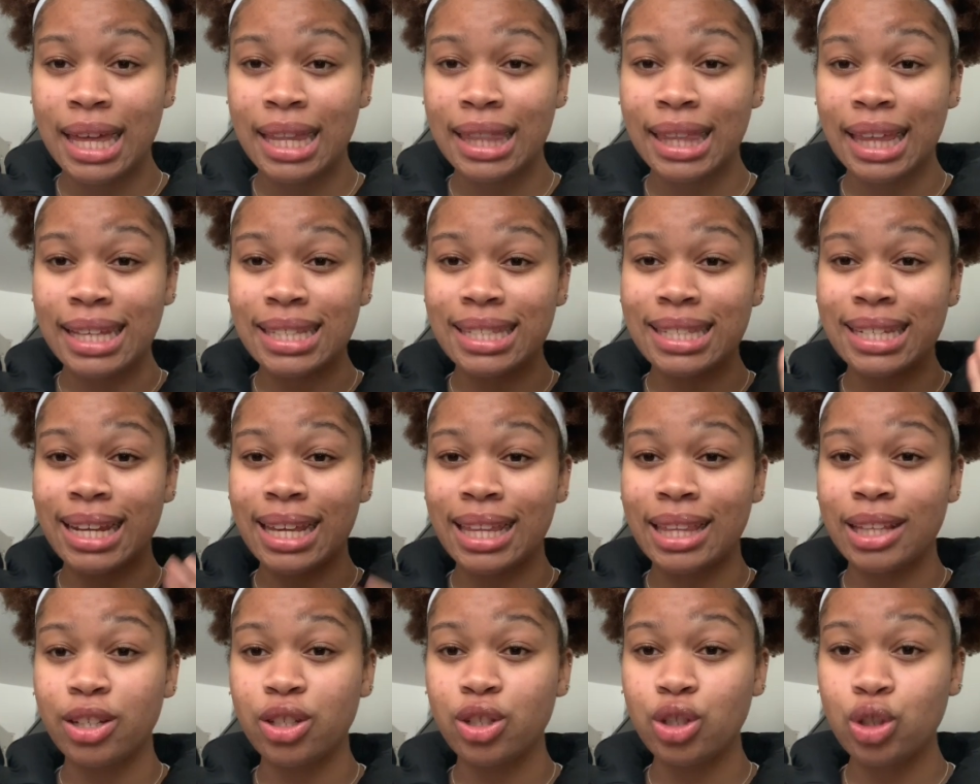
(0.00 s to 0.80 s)
That's
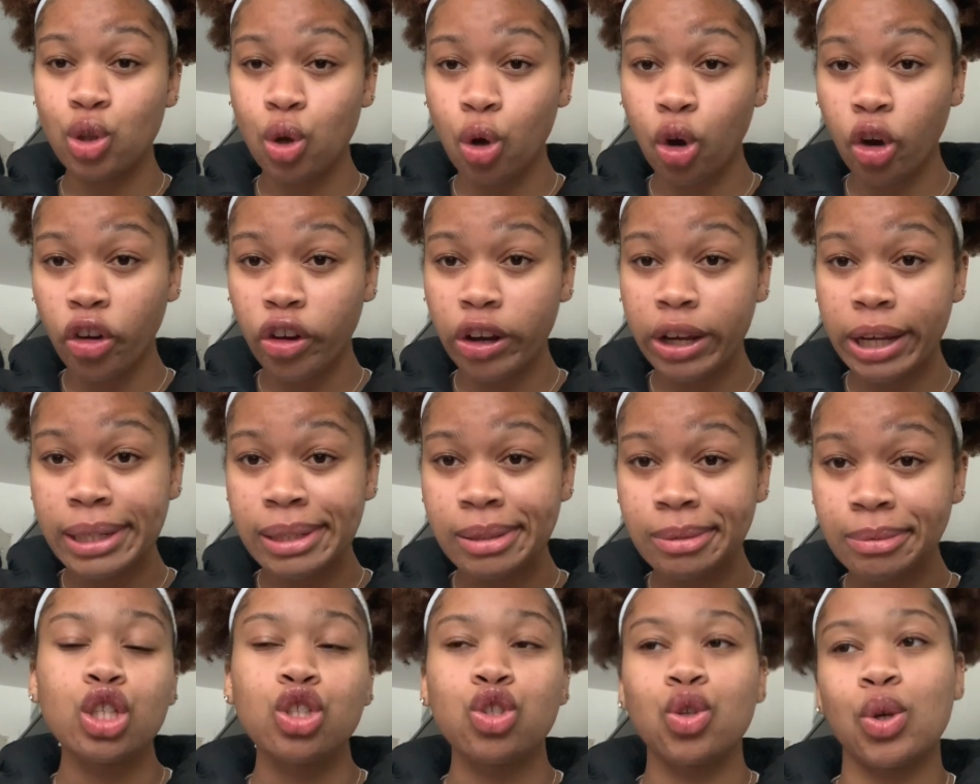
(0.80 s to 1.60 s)
another story.
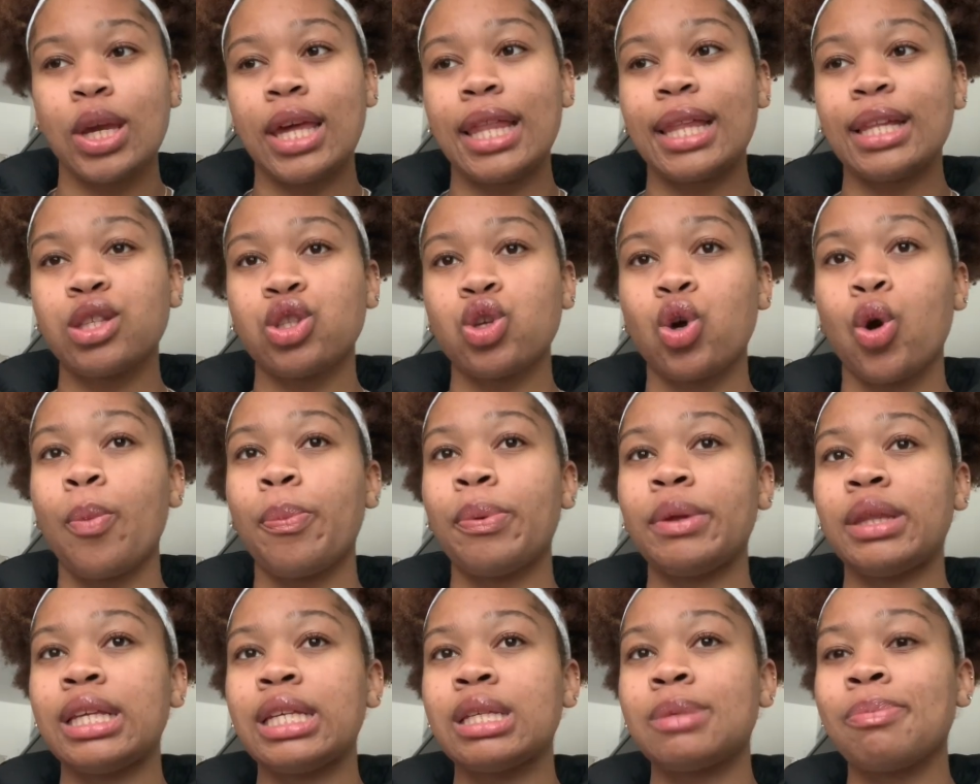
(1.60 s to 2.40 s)
So yeah, let's
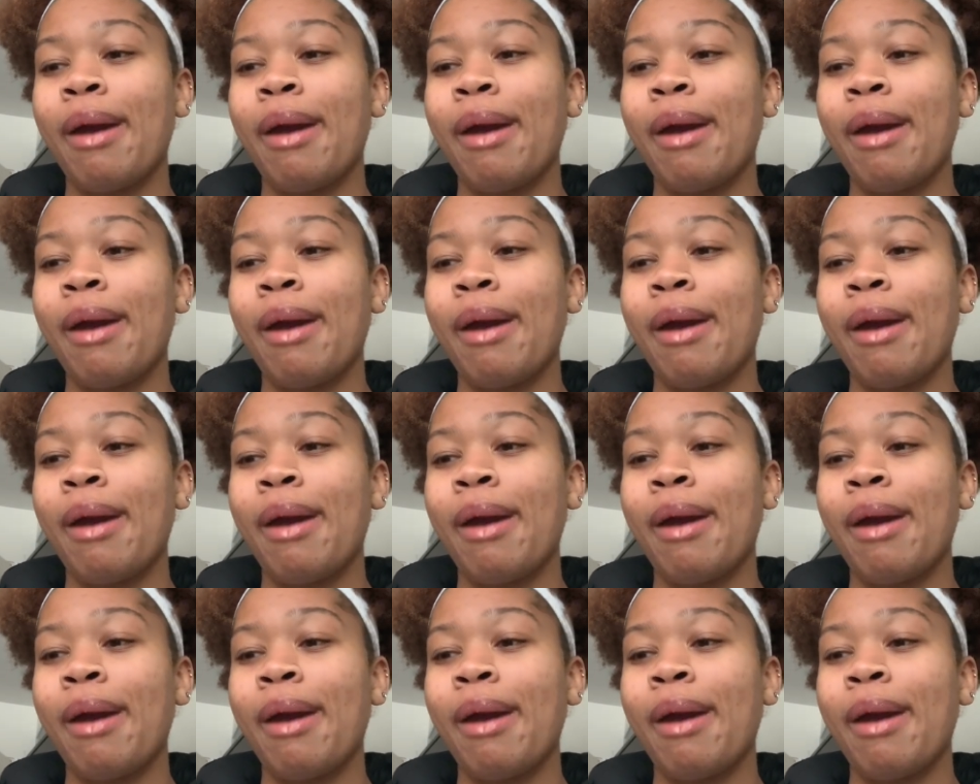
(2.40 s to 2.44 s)
open these